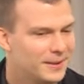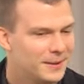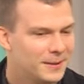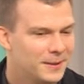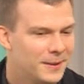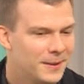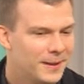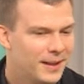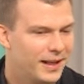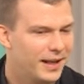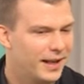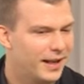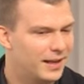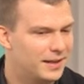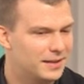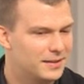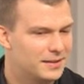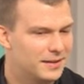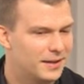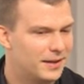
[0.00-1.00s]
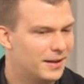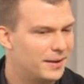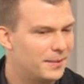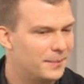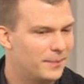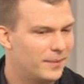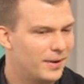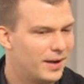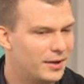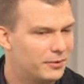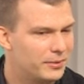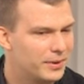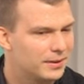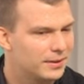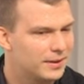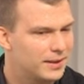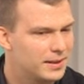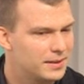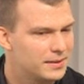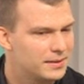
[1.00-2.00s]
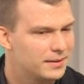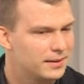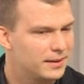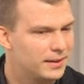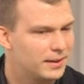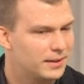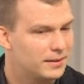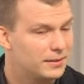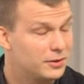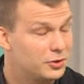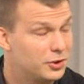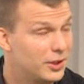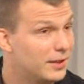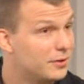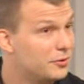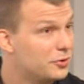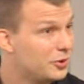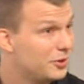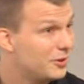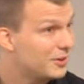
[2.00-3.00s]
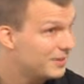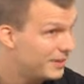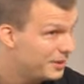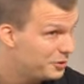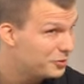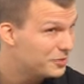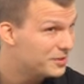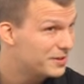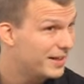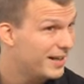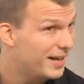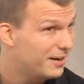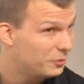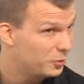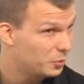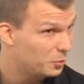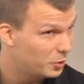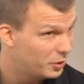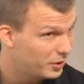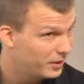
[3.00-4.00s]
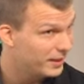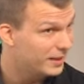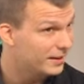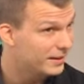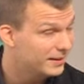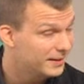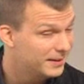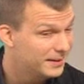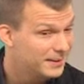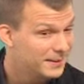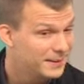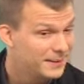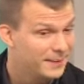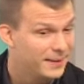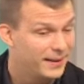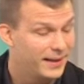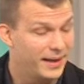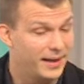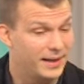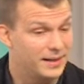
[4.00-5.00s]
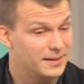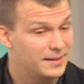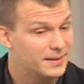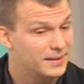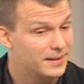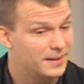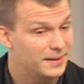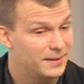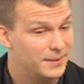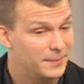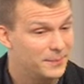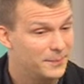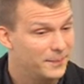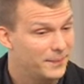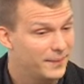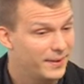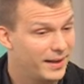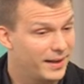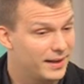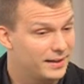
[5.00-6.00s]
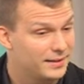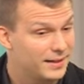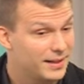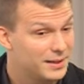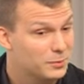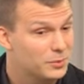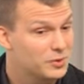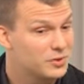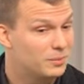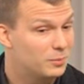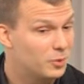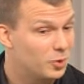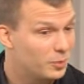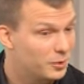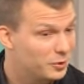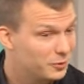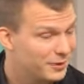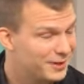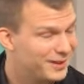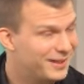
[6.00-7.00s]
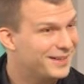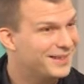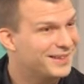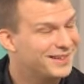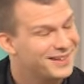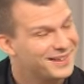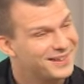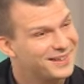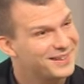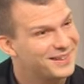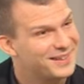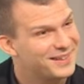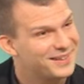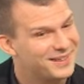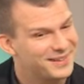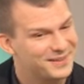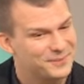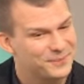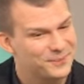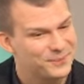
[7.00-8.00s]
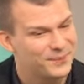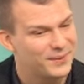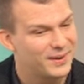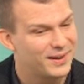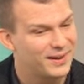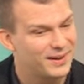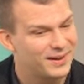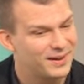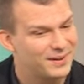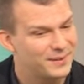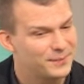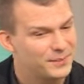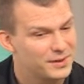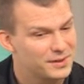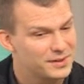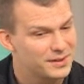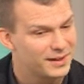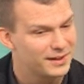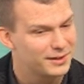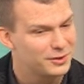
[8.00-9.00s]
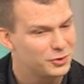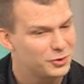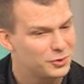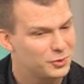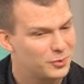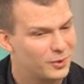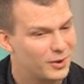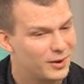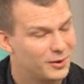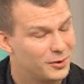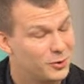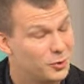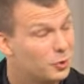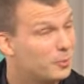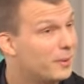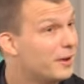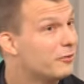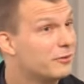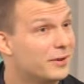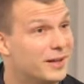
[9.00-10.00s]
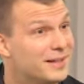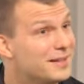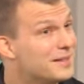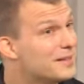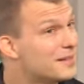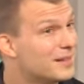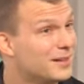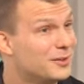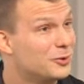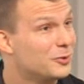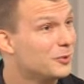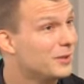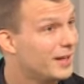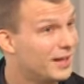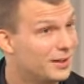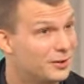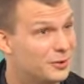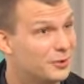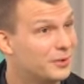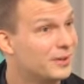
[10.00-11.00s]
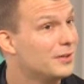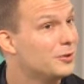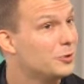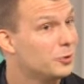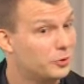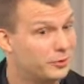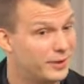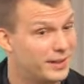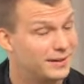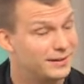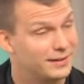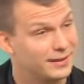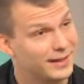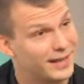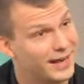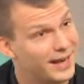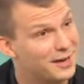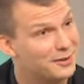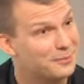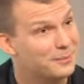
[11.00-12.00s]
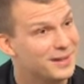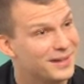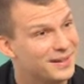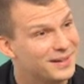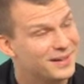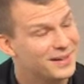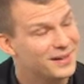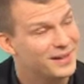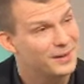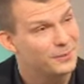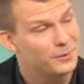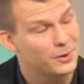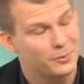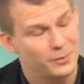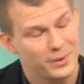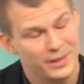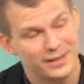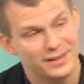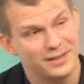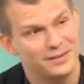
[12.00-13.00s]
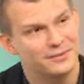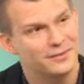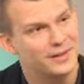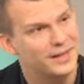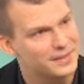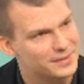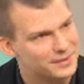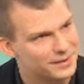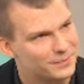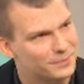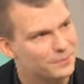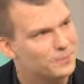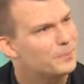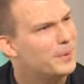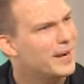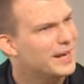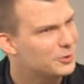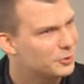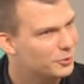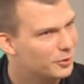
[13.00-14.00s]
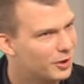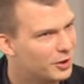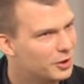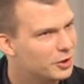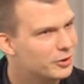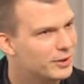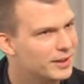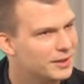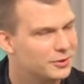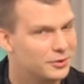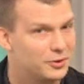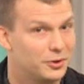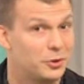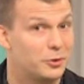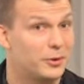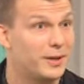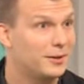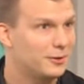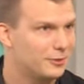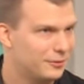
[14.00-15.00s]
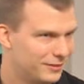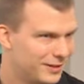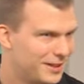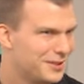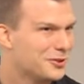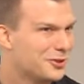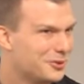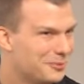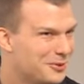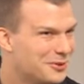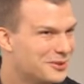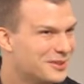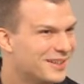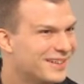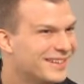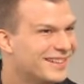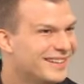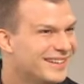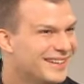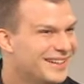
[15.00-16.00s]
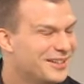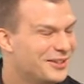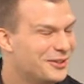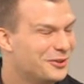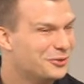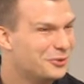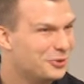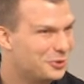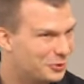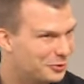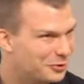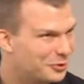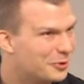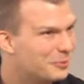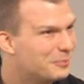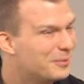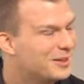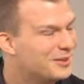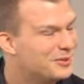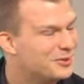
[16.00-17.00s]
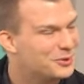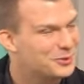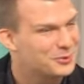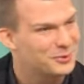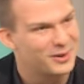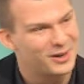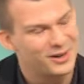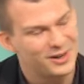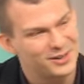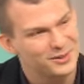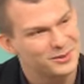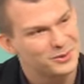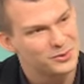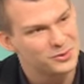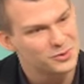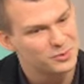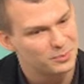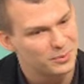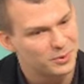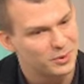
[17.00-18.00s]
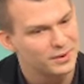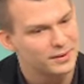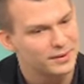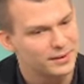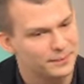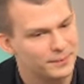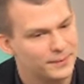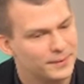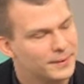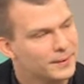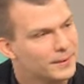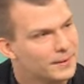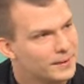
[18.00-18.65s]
mm-hmm. and um, I realized the, uh, the challenging conditions they have to work in. And, um, and that was the moment when I, I, I uh, decided to uh, call my friends and to gather and to create an academy where we can invite them back to Hungary, to the cradle of classical music, you know, to Europe, and to, uh, to support them.